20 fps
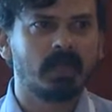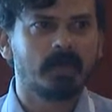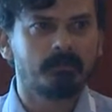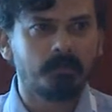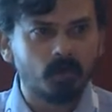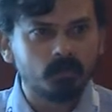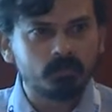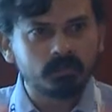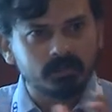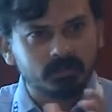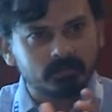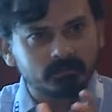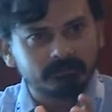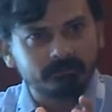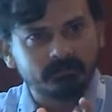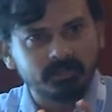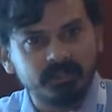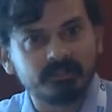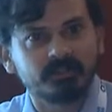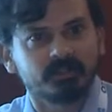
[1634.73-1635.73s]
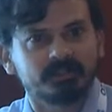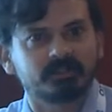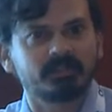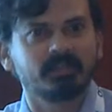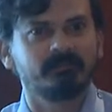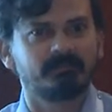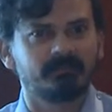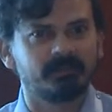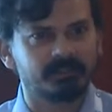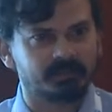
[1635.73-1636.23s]
about
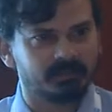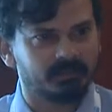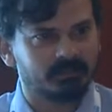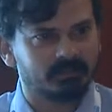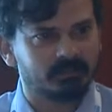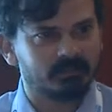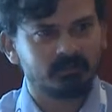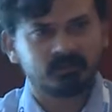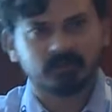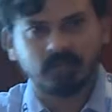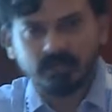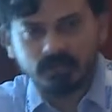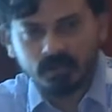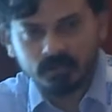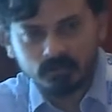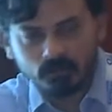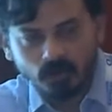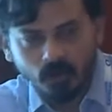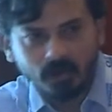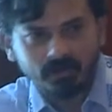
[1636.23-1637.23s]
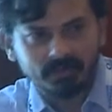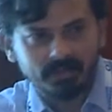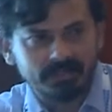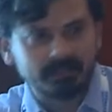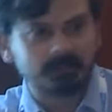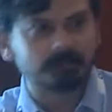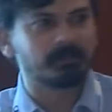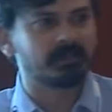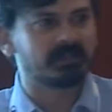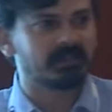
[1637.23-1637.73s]
interesting features that are not
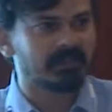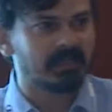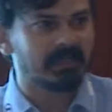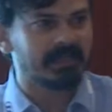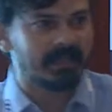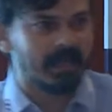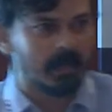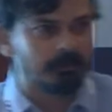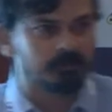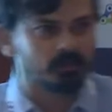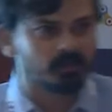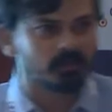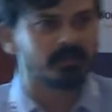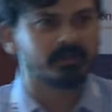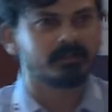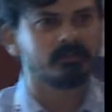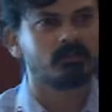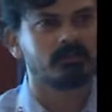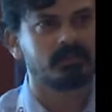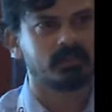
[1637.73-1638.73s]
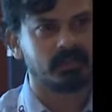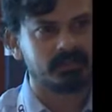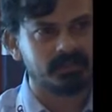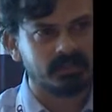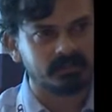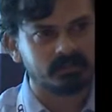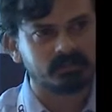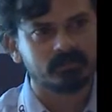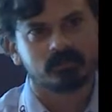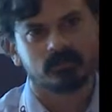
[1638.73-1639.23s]
explicitly captured in your
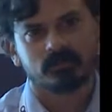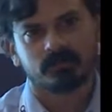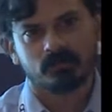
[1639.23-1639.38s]
transactions,